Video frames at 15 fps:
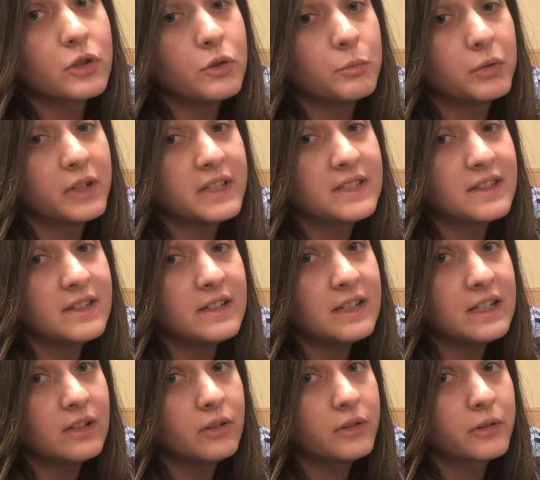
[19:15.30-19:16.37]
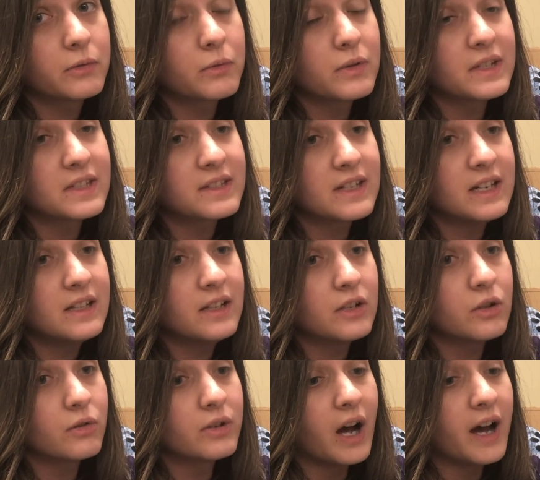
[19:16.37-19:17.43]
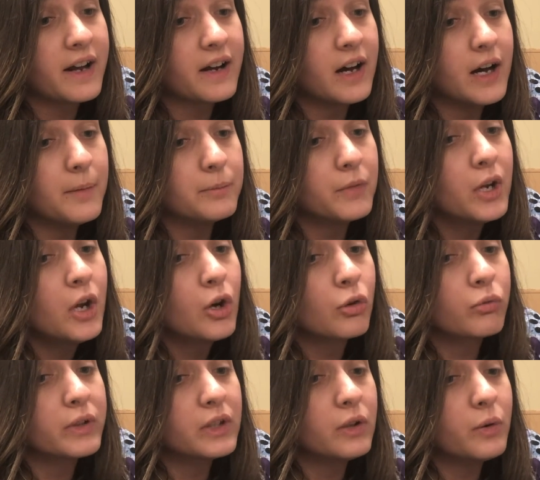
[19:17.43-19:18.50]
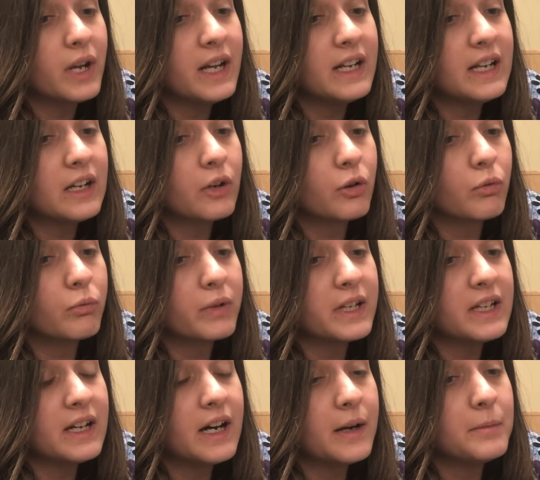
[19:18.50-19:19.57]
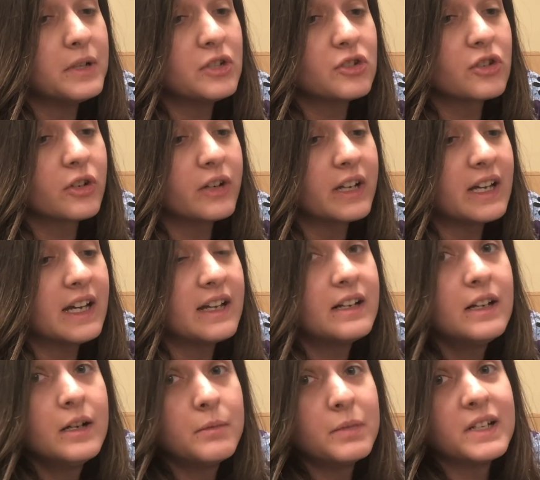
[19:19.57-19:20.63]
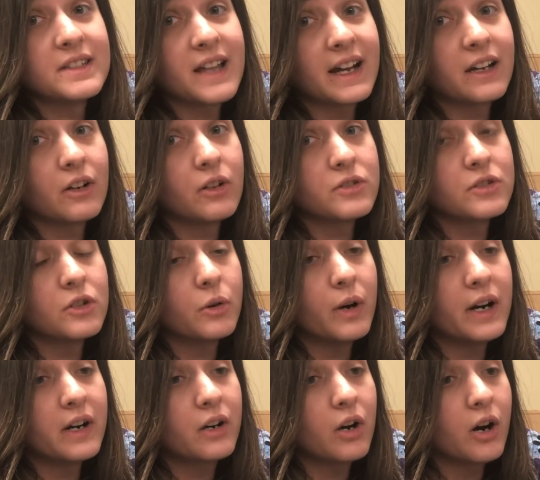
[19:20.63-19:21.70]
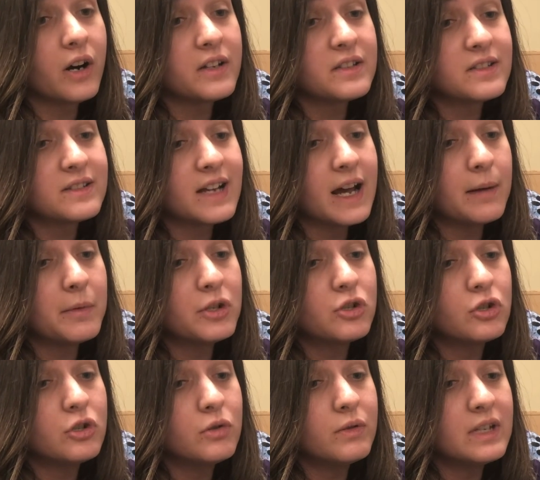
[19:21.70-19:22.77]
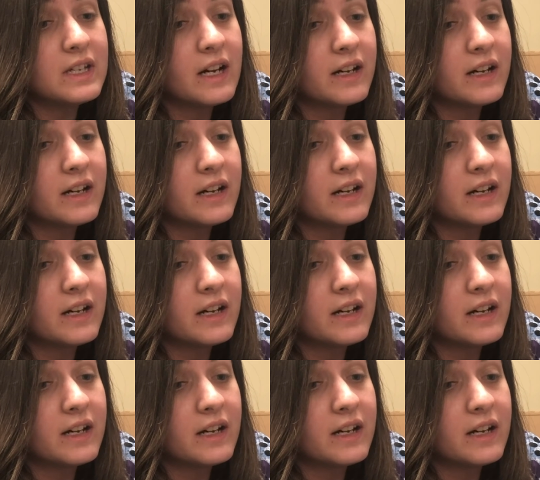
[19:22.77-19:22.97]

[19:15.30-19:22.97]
you place the needle through the skin, that you're not relocating it or re-inserting it, because that can also cause damage to the